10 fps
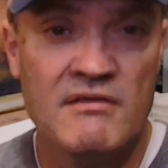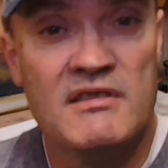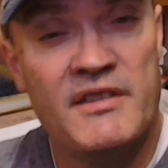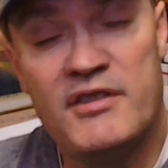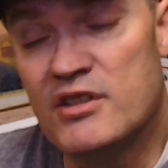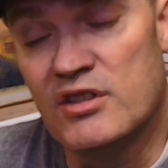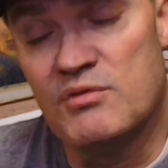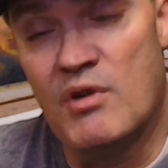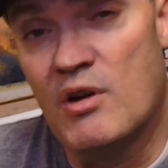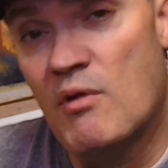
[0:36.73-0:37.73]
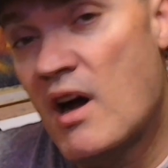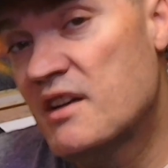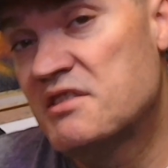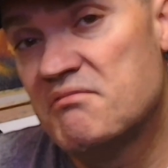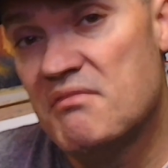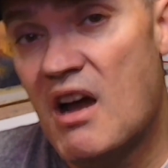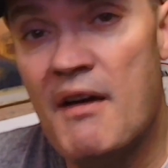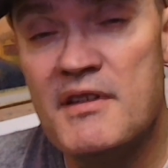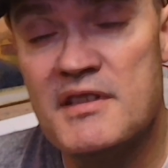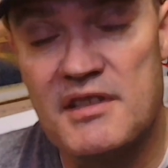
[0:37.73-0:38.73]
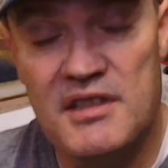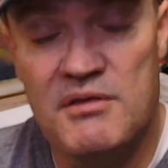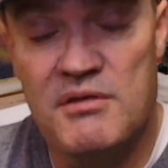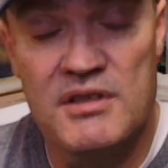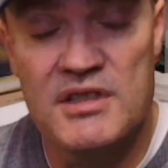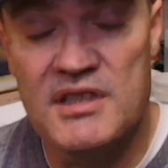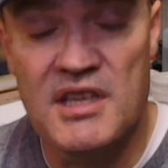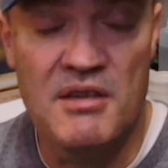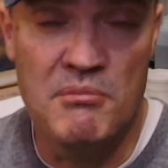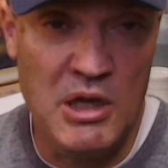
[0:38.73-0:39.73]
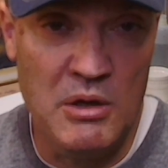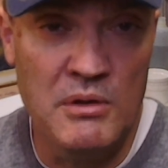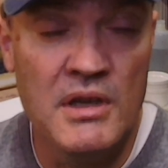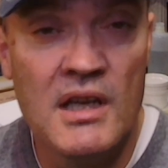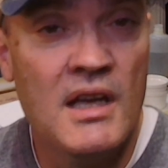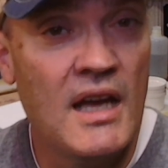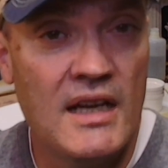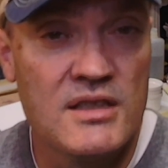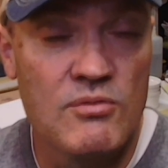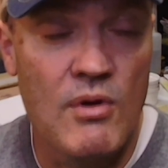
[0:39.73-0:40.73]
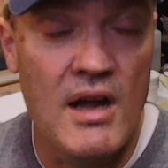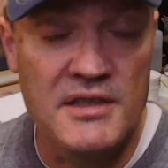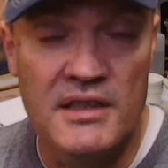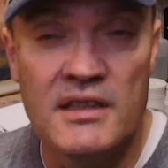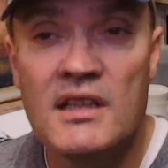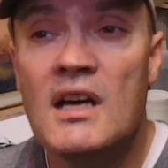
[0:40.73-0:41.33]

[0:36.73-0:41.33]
If you just want to watch, obviously you can just hit mute and just watch it.